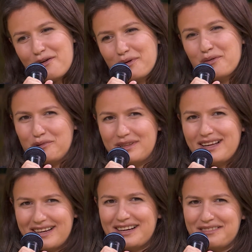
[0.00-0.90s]
We would
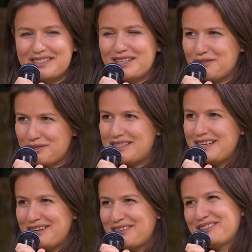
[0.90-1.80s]
like, obviously, to
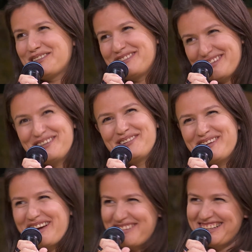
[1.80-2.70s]
see a lot of
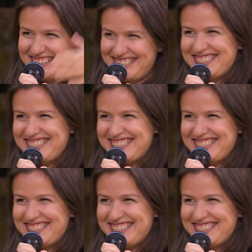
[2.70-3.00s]
wave energy